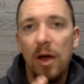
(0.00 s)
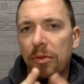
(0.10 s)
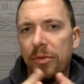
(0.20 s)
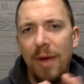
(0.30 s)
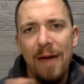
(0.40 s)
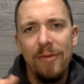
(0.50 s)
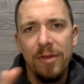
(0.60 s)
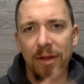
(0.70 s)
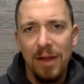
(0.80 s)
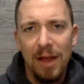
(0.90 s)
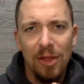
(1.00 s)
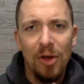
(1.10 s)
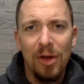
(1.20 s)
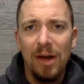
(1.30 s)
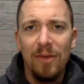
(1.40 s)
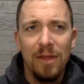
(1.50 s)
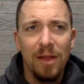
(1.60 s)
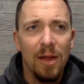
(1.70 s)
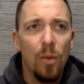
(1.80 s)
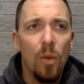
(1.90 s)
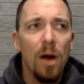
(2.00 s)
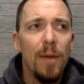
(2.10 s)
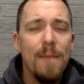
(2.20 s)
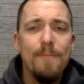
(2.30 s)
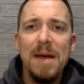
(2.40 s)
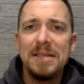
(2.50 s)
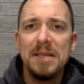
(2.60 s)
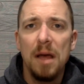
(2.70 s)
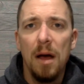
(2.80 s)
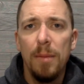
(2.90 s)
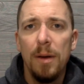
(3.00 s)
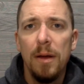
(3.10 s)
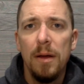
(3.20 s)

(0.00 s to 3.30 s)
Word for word: I go through everything, like look at everything, like where am I messing up?